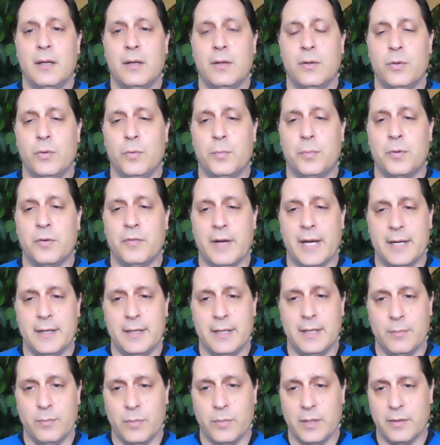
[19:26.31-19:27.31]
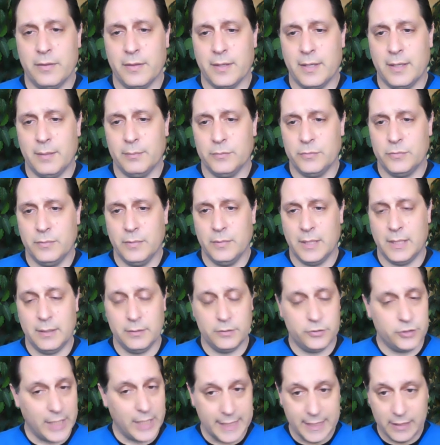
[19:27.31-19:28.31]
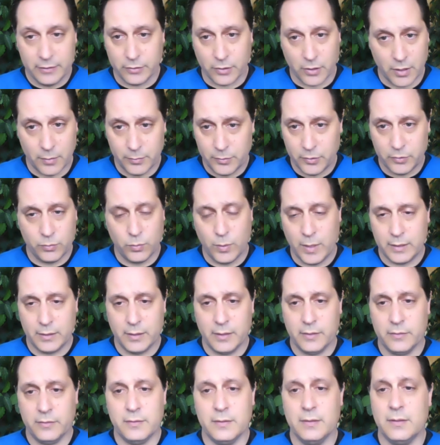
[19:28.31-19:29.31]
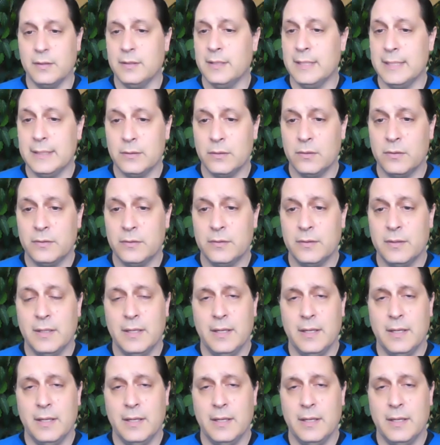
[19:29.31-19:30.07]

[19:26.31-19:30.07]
who provided him with um, uh, Chinese herbs as well as the needles.